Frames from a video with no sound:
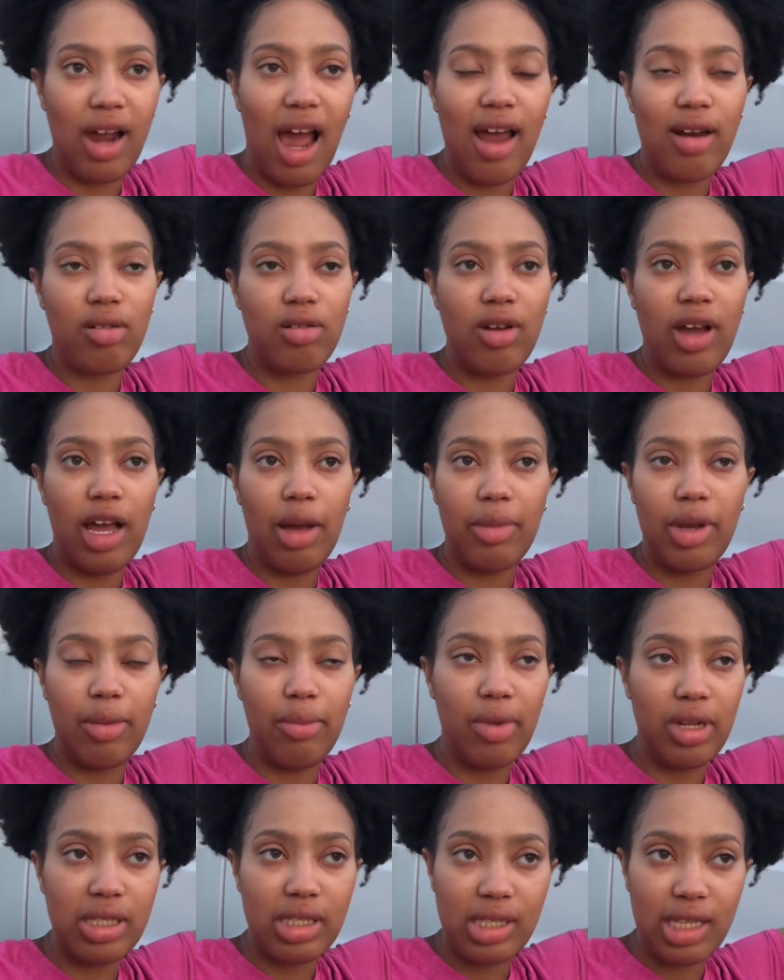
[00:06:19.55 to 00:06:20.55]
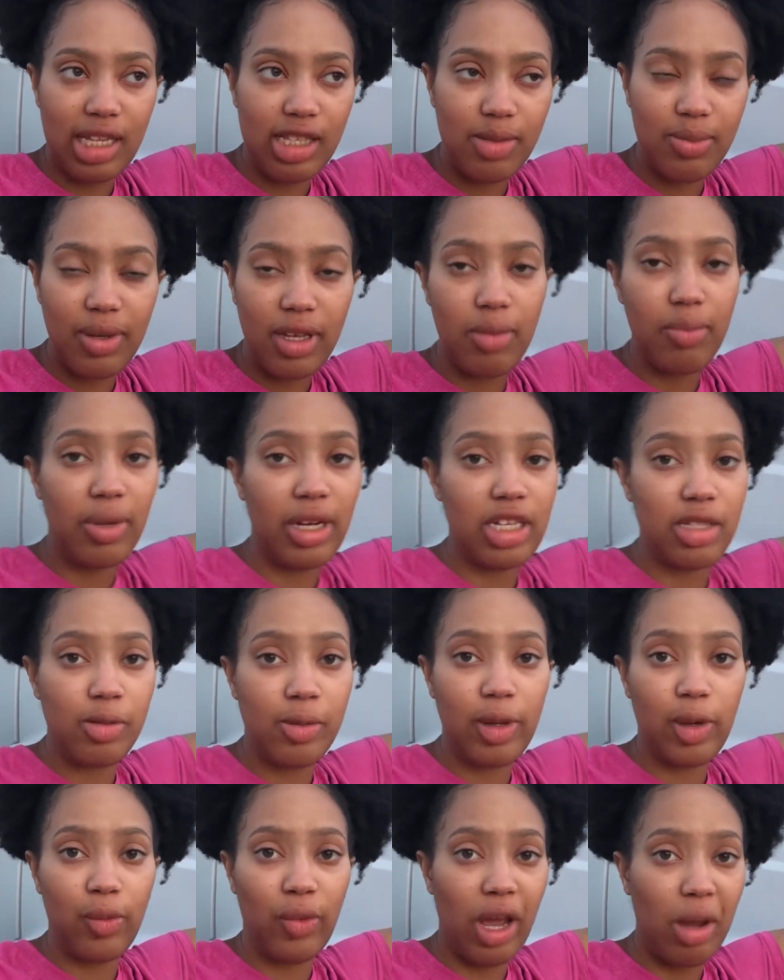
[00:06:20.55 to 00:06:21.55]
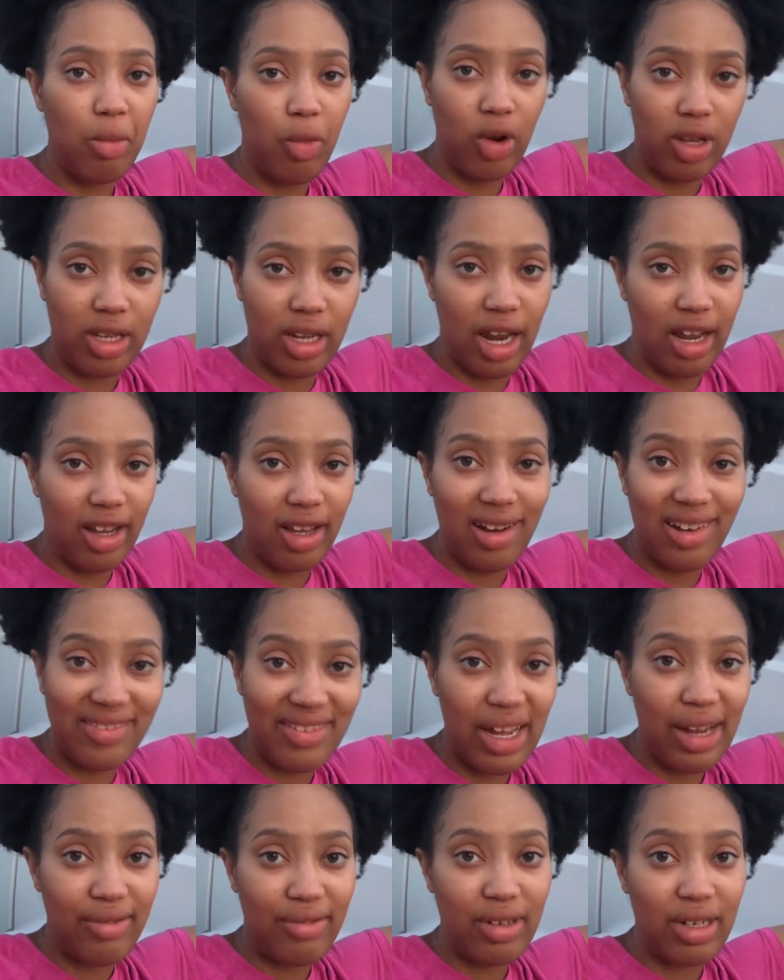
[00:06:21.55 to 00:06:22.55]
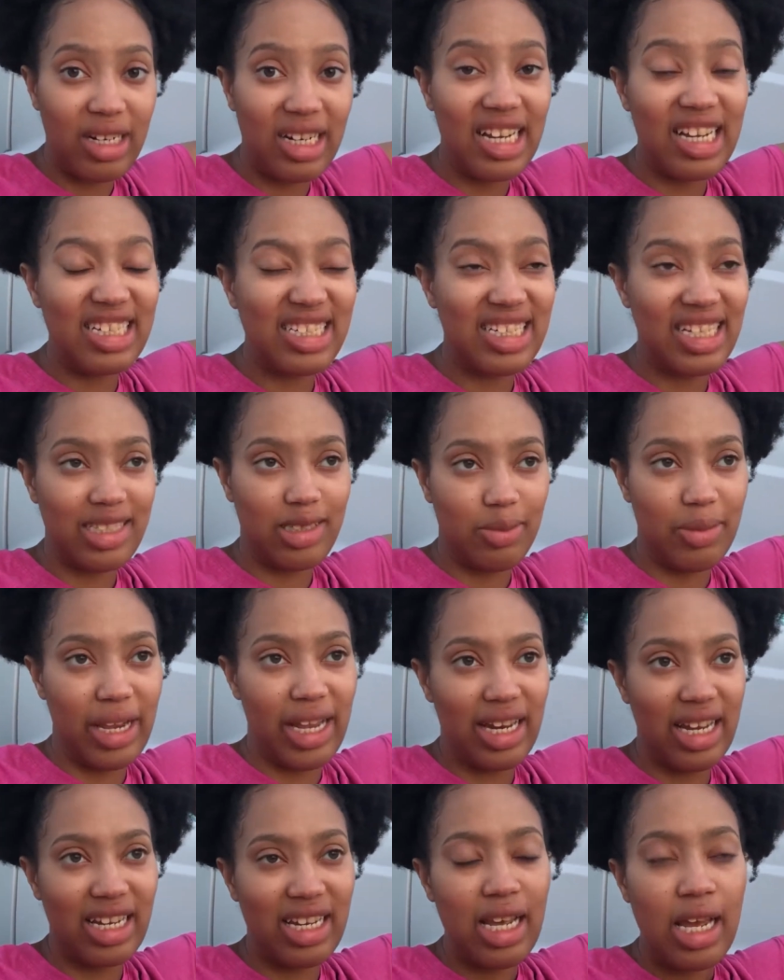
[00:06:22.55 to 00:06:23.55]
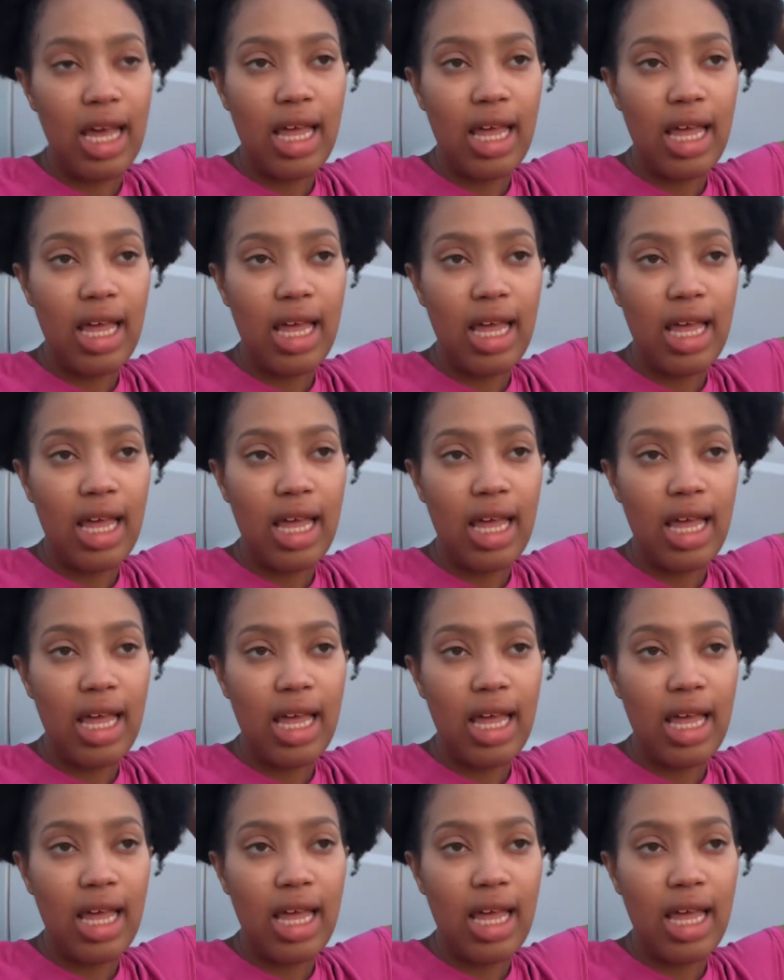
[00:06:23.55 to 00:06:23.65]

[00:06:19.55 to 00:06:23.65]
I don't know how many months that's been, but it's been way more than I could have ever anticipated.